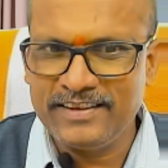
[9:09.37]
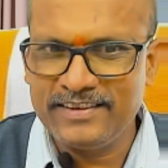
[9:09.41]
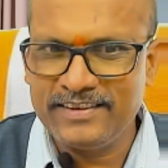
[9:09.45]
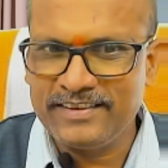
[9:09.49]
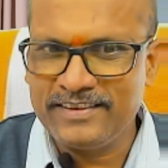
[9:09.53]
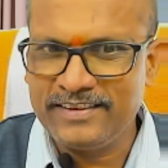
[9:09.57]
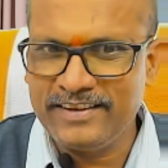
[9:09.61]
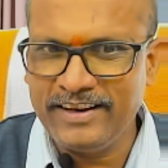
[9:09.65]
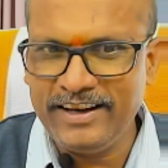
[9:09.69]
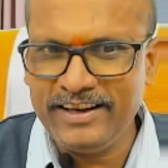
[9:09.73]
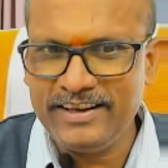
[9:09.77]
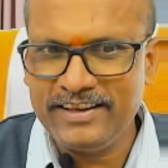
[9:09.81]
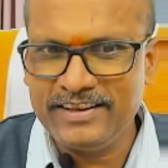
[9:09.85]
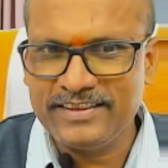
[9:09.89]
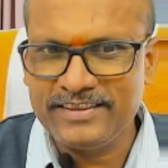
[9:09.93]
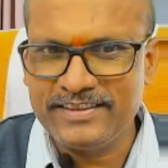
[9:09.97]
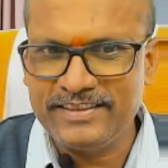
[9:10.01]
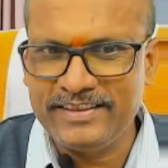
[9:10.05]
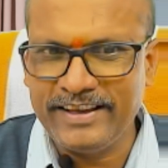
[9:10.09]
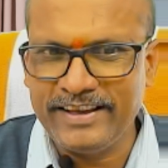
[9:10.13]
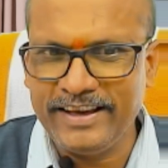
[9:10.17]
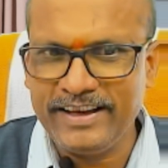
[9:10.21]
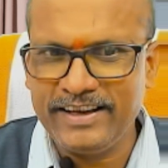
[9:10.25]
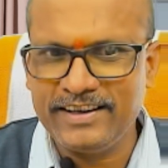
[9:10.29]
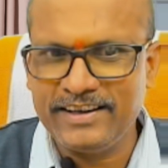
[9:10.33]
Right?
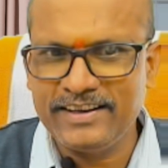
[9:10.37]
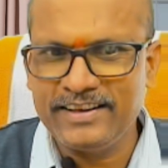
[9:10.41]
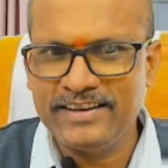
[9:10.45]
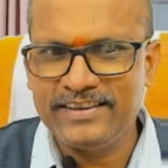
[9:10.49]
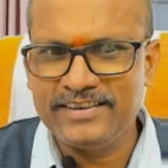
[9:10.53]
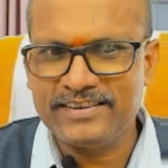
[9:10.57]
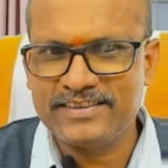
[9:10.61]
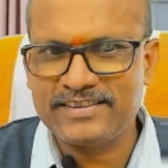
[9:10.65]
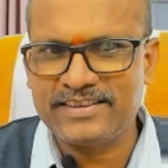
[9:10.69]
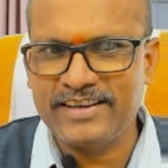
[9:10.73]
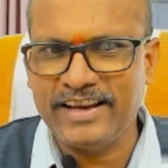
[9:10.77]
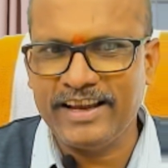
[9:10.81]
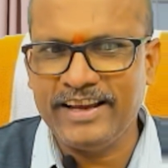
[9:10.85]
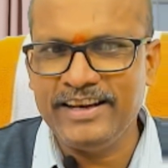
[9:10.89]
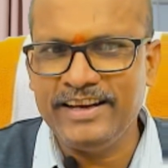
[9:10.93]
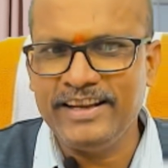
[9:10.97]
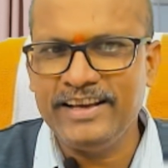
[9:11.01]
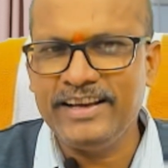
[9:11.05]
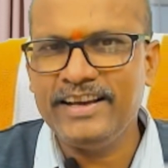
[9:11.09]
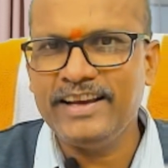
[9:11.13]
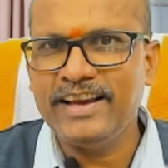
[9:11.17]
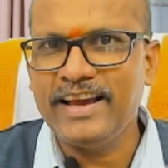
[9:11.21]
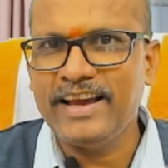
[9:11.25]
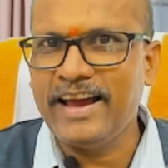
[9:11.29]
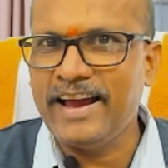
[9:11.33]
Thick,
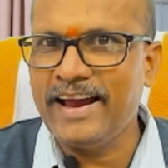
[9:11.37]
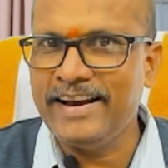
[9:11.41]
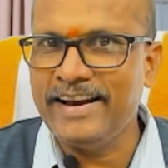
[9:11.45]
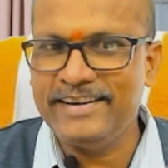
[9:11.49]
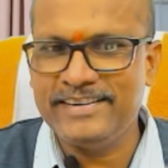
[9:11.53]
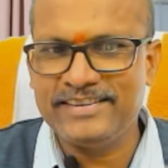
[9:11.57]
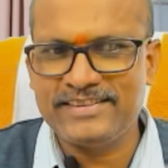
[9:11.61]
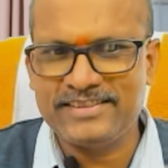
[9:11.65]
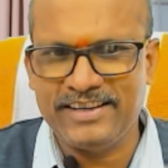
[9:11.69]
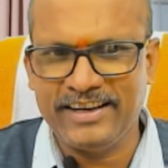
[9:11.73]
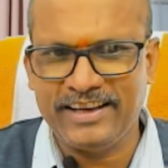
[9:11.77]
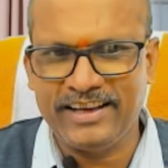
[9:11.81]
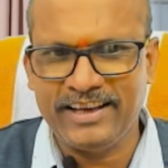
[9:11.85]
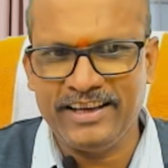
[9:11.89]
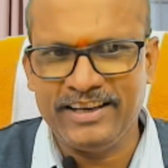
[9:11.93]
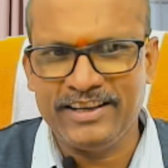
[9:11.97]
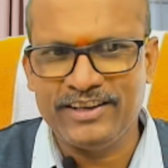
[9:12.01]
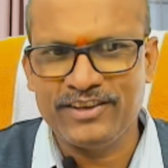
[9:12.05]
staining and sticky.